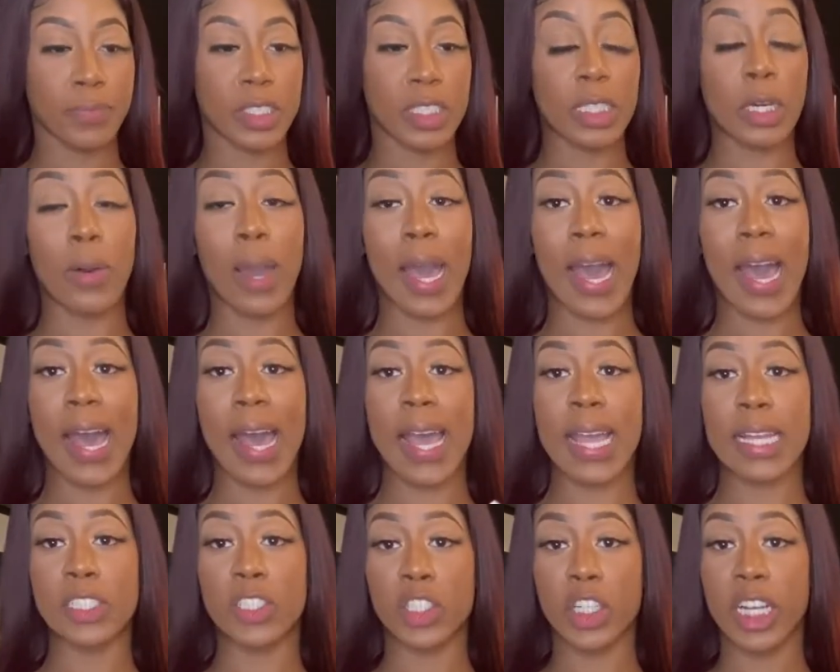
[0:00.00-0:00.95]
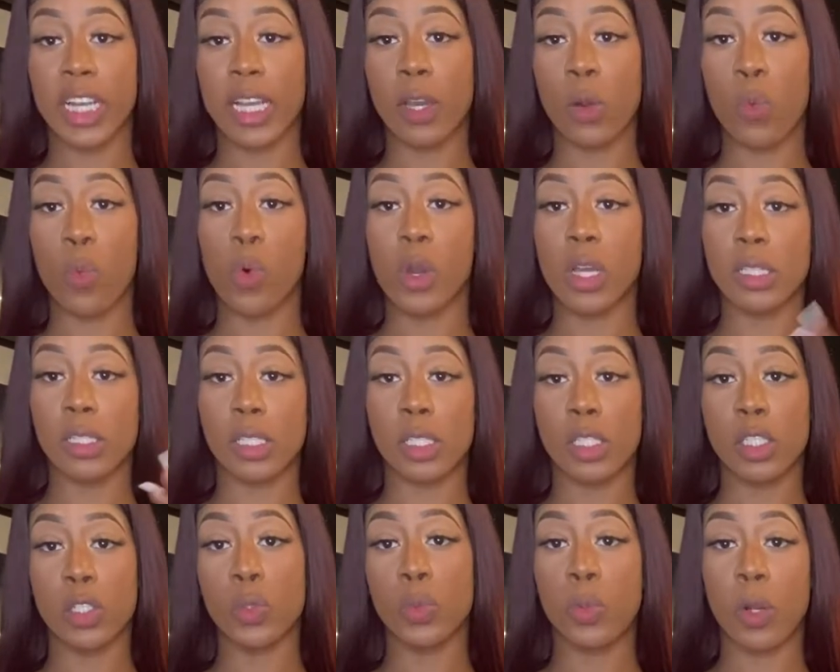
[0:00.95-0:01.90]
So I drink 1
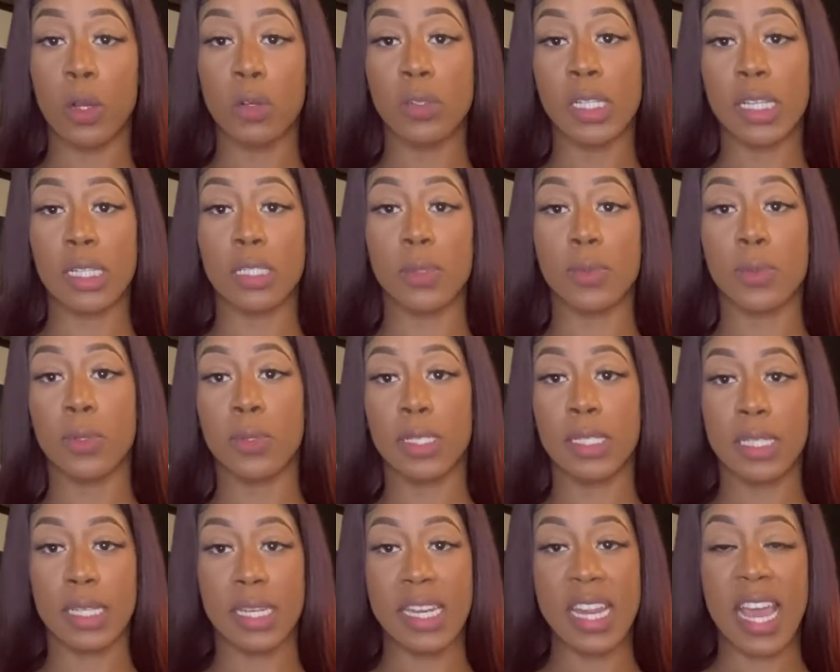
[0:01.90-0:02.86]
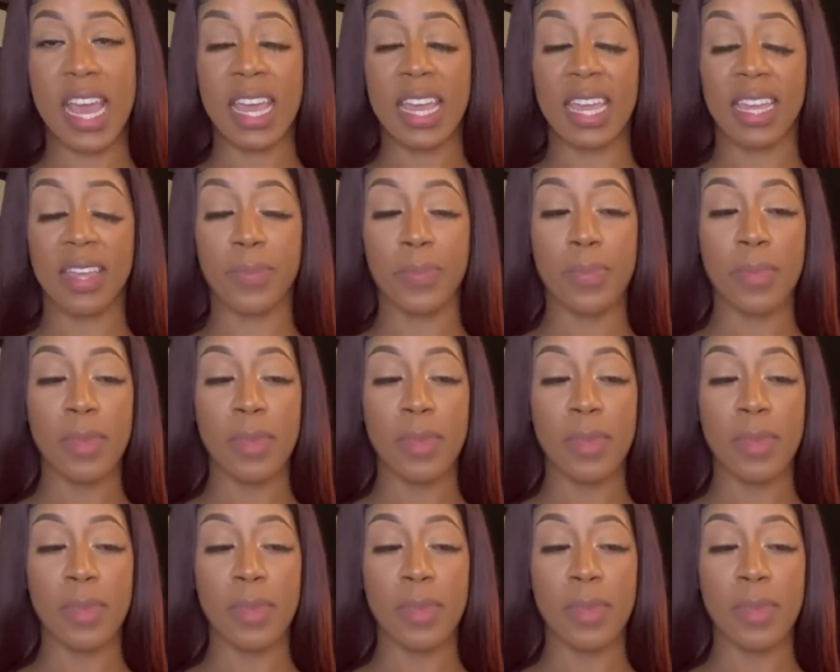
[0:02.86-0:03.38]
to 2 protein smoothies a day.